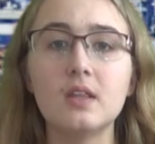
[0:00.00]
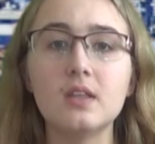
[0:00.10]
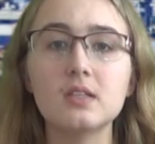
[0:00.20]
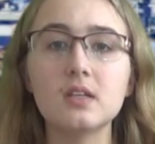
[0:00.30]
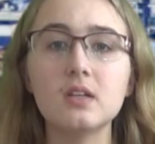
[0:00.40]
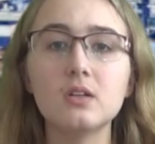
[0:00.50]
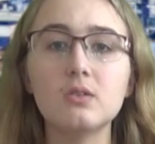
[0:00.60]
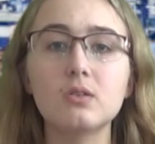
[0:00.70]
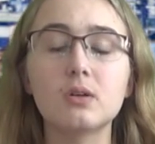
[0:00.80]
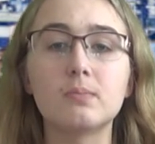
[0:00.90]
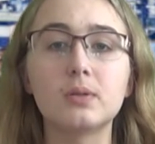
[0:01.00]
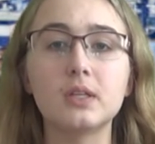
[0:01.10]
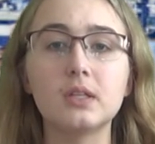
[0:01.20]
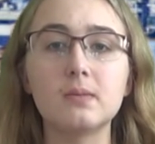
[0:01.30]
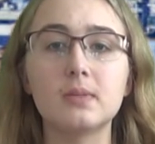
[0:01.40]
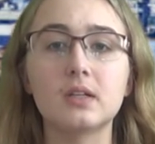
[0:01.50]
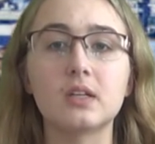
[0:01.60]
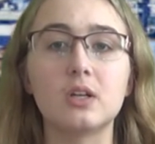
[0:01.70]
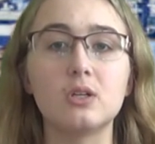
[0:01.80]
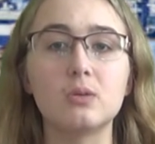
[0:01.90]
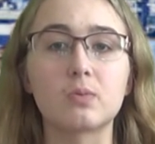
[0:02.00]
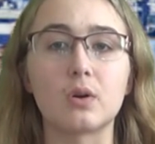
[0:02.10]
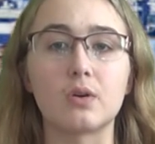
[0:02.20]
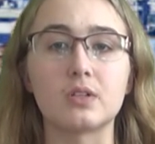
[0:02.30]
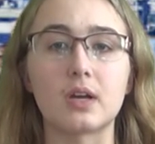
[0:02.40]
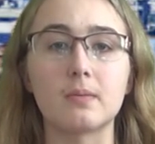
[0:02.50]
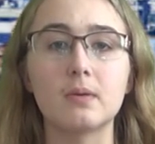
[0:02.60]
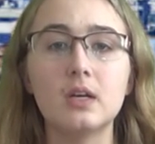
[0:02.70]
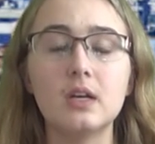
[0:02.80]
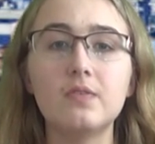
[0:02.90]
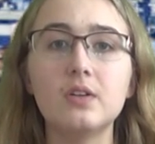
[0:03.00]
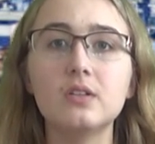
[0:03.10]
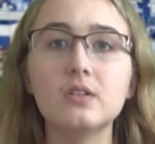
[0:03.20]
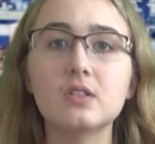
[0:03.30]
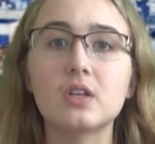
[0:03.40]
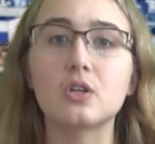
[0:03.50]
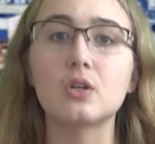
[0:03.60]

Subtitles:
This can include completely building a new prototype if it looks like